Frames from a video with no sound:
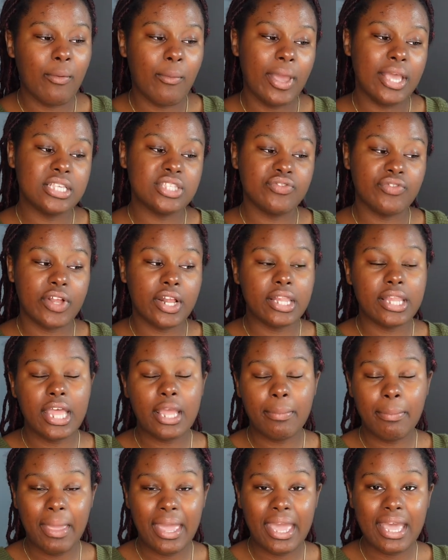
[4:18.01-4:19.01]
waist flare
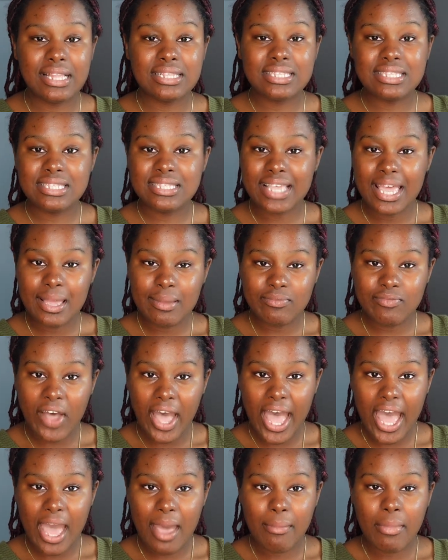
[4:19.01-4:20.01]
leg pants, same
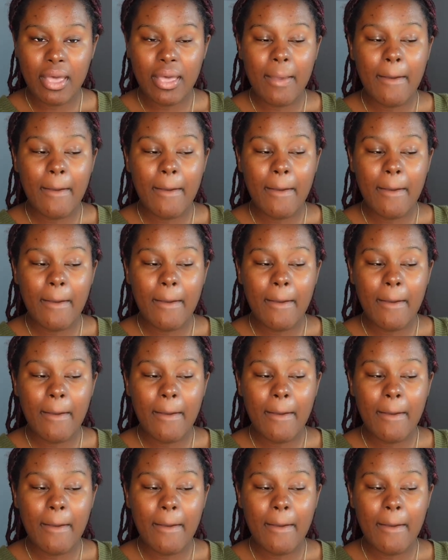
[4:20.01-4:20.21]
vibe,